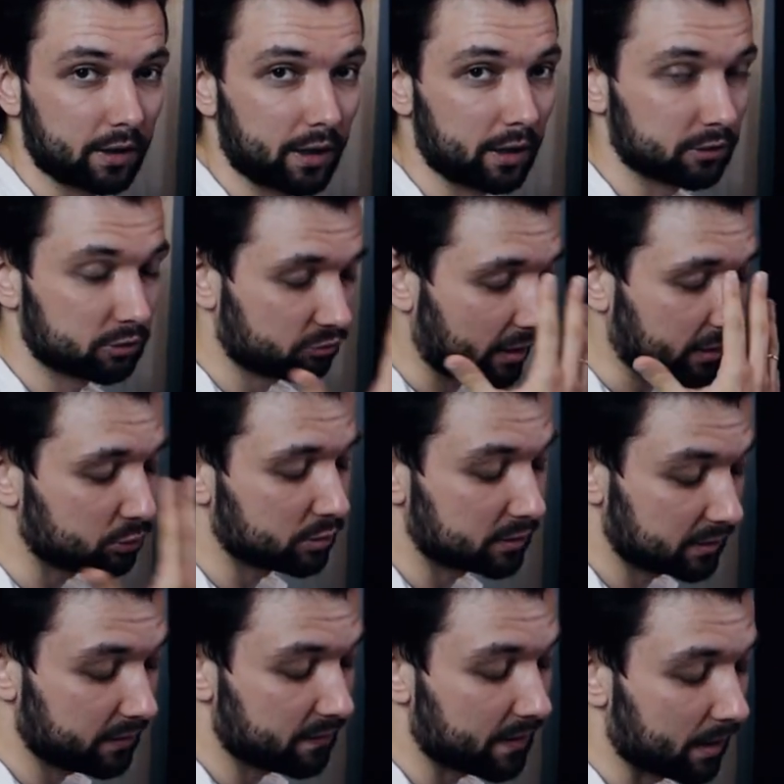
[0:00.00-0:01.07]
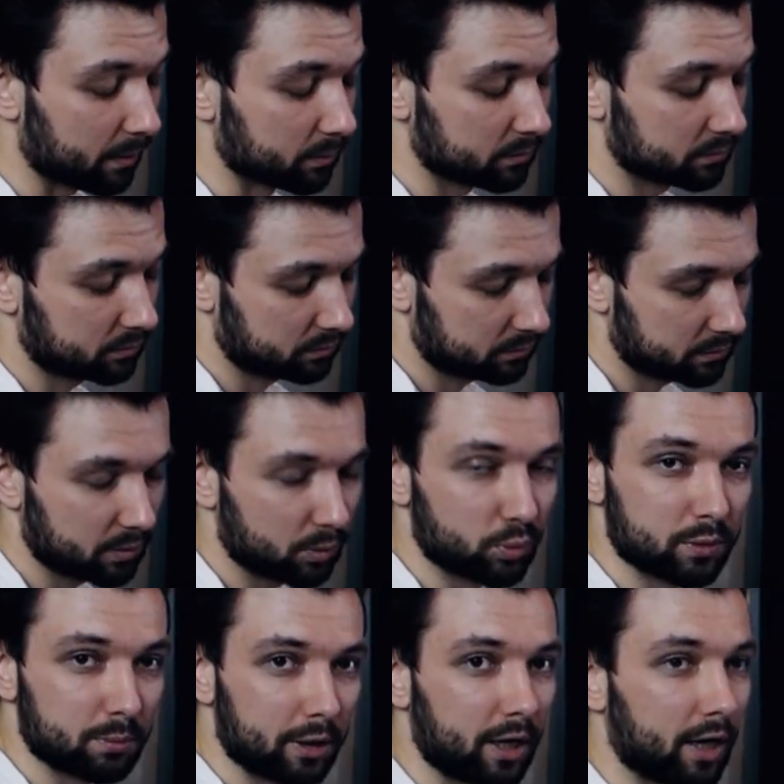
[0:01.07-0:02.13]
I try to see them
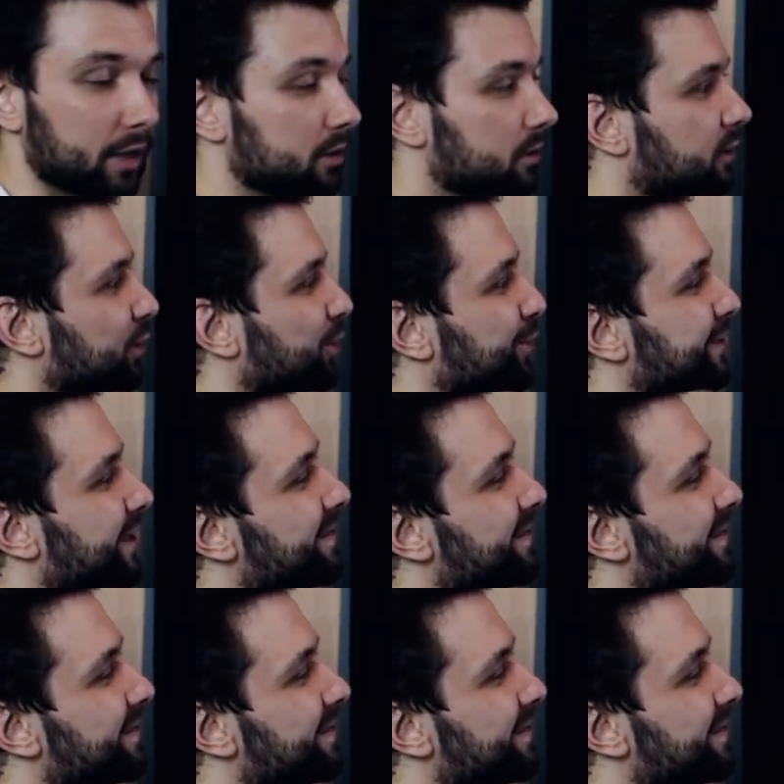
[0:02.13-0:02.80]
with my eyes closed,